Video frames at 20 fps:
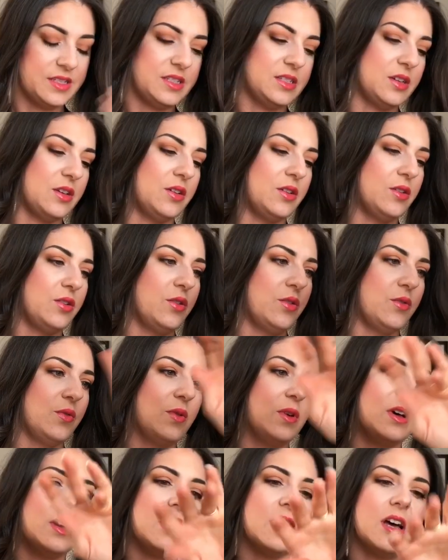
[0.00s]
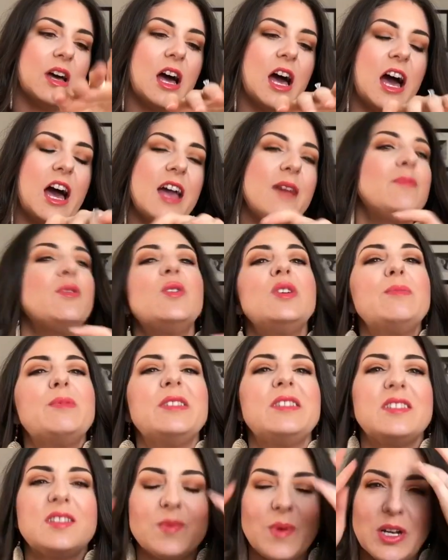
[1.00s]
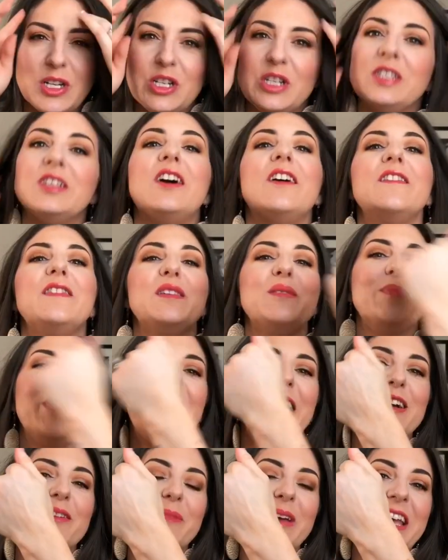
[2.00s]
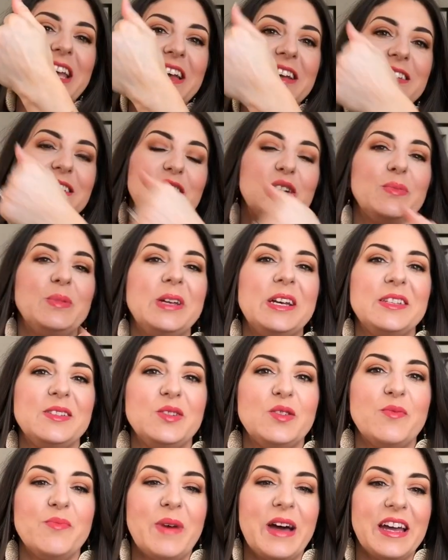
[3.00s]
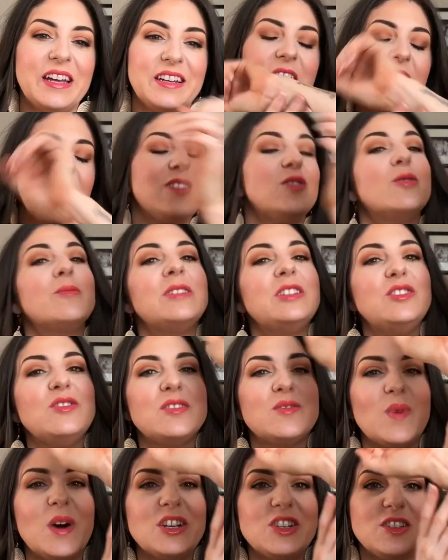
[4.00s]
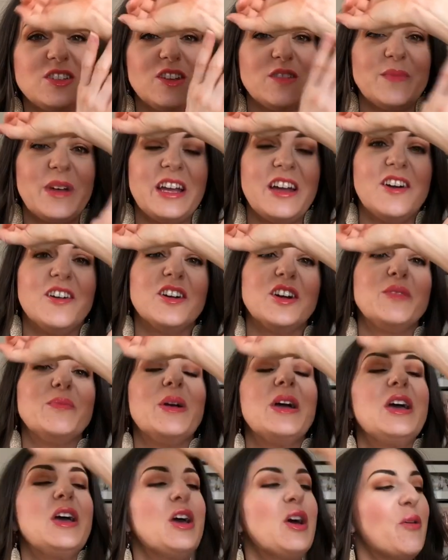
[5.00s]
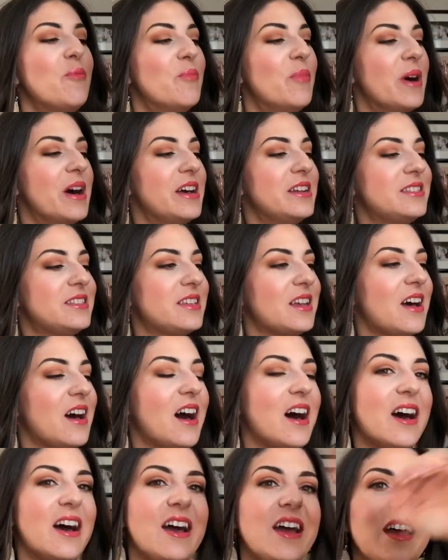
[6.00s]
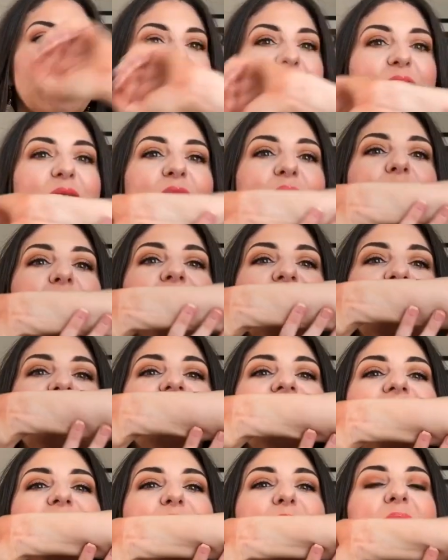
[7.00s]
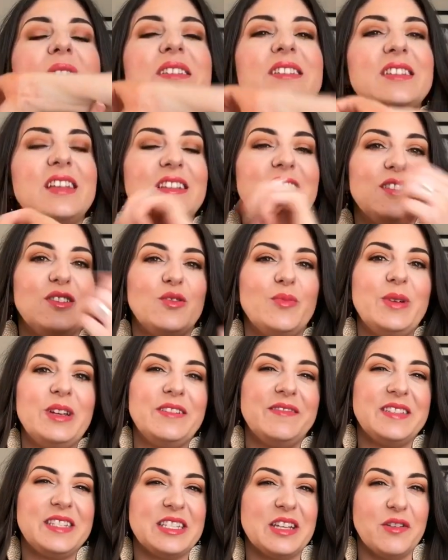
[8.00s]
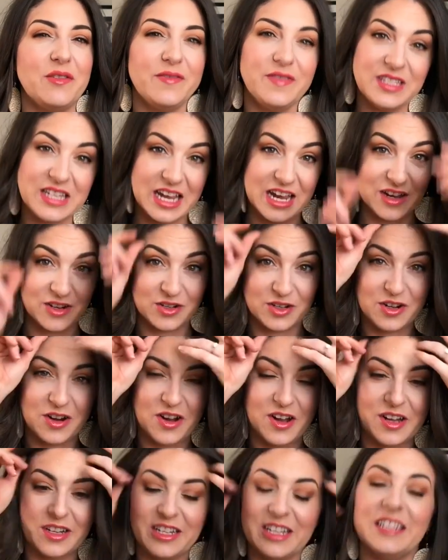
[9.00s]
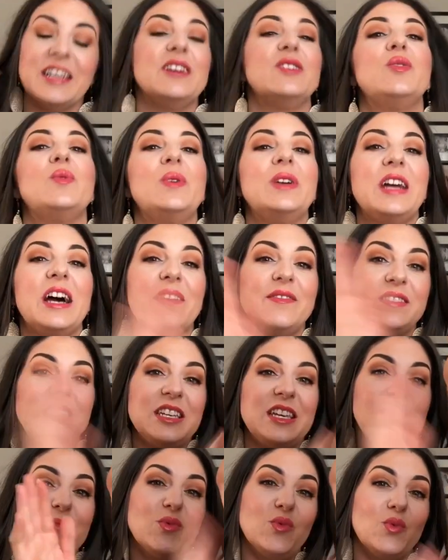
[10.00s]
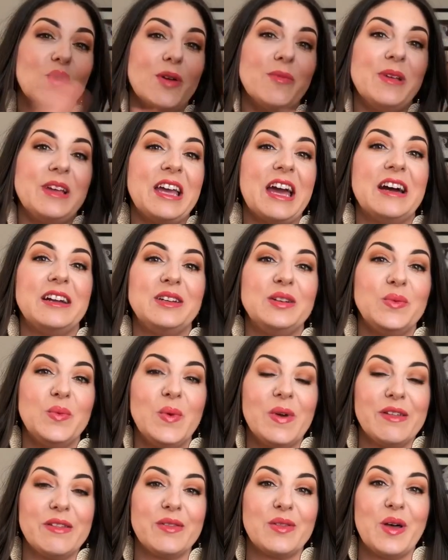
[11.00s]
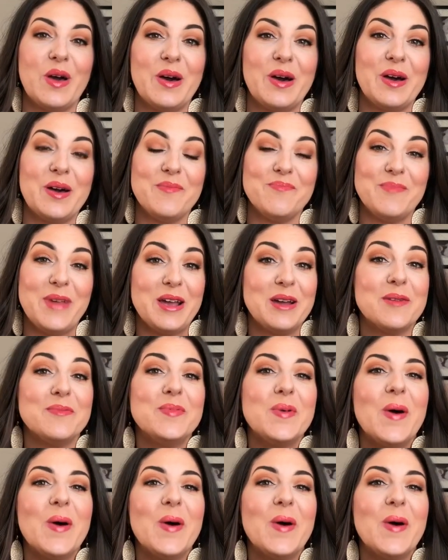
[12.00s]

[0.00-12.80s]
So I'm going to put the swatches on the back of my hand. I hope you guys don't mind. I normally do swatches on my arm, but I just put a little bit of self-tanner on, and I don't want to have to keep rubbing at it with makeup